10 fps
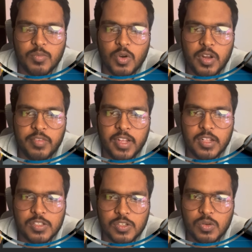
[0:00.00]
modify
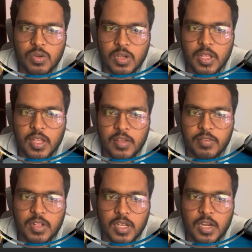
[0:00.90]
the stroke
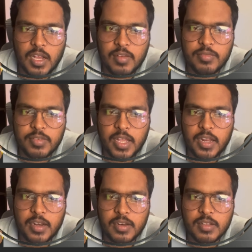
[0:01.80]
with the graph,
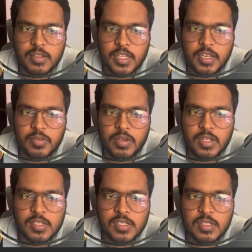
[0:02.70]
and then you
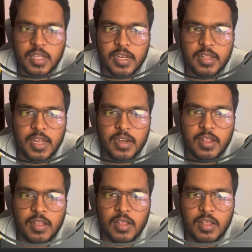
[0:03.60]
can just get that